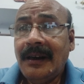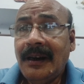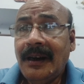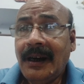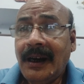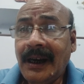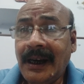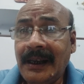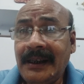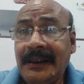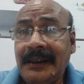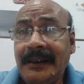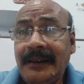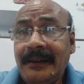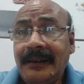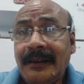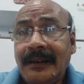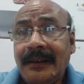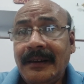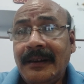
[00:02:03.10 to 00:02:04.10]
Hari
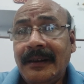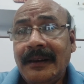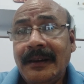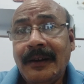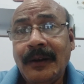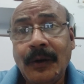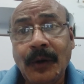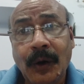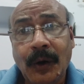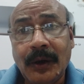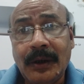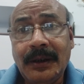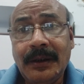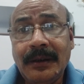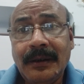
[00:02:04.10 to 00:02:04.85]
got